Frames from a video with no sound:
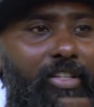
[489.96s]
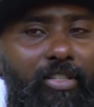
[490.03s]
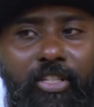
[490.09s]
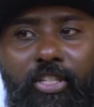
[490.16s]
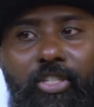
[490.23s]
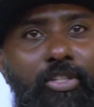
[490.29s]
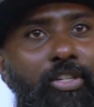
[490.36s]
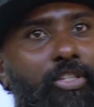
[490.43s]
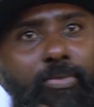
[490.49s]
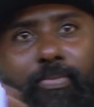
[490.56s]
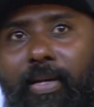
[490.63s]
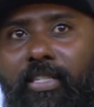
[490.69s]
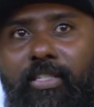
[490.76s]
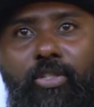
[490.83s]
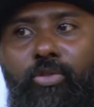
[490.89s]
to this church.
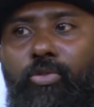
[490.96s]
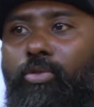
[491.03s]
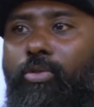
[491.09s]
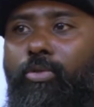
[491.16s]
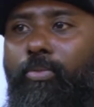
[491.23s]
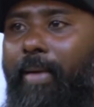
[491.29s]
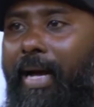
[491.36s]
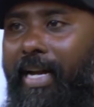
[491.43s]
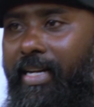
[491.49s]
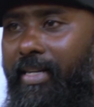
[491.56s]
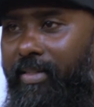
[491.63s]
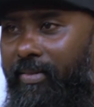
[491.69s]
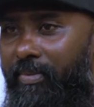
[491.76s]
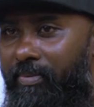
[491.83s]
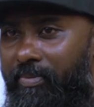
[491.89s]
Pastor is too bad.
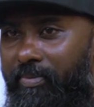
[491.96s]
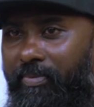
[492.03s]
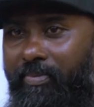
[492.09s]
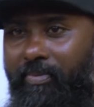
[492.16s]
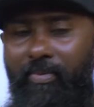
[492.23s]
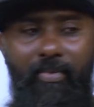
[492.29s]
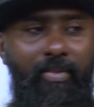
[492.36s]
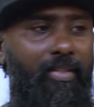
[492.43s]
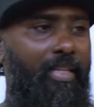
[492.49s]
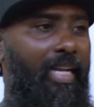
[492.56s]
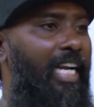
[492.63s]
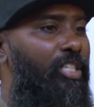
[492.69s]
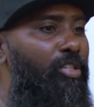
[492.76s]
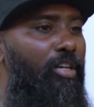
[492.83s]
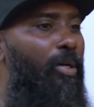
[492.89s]
The
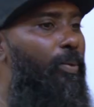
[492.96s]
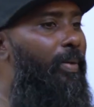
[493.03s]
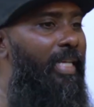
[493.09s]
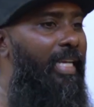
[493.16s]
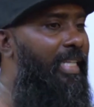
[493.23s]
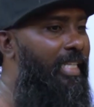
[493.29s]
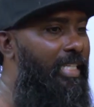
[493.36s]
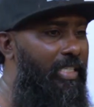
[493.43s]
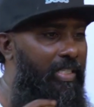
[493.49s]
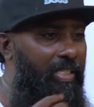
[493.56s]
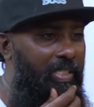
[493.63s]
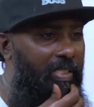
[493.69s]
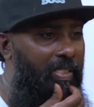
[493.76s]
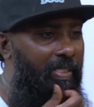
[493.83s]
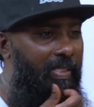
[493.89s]
lights are not working in the
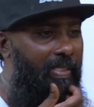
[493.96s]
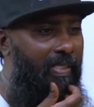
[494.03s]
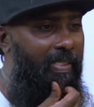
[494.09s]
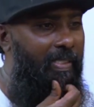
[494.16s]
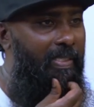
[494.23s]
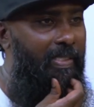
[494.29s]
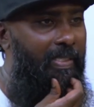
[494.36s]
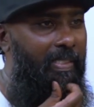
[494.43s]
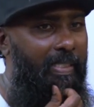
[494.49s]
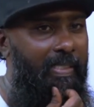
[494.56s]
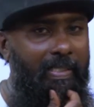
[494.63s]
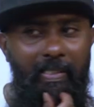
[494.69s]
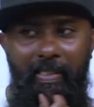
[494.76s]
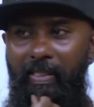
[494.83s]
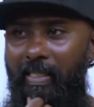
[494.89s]
church.
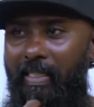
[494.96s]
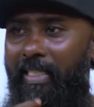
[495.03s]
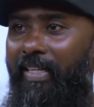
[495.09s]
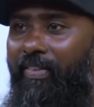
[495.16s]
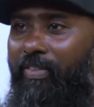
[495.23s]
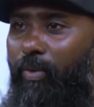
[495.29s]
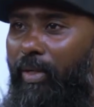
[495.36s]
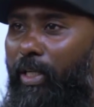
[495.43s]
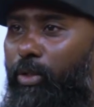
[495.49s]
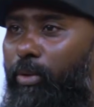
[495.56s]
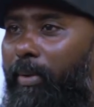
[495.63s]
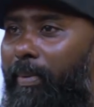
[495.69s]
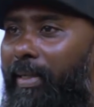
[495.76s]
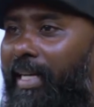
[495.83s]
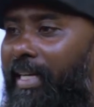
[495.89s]
The lift, only
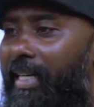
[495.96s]
2 people